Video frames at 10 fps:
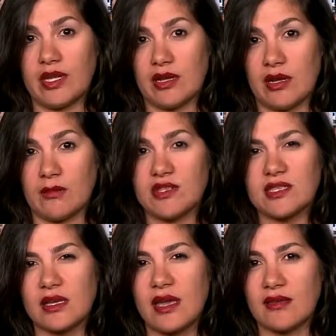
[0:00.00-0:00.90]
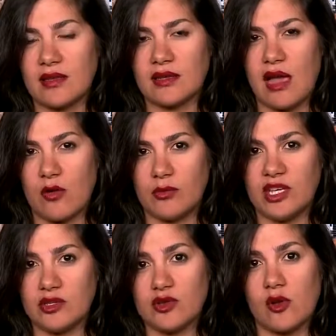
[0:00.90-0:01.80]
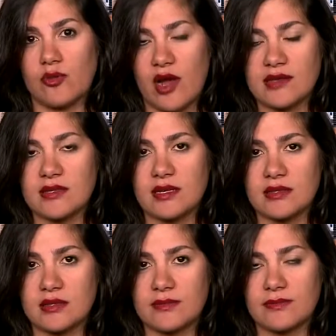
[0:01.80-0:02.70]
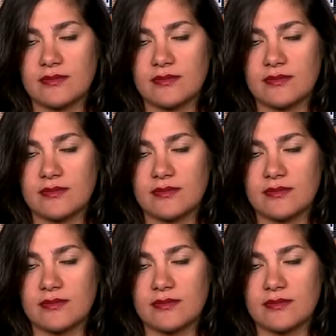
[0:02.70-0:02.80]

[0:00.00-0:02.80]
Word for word: But um, still, I think that will be a slow process.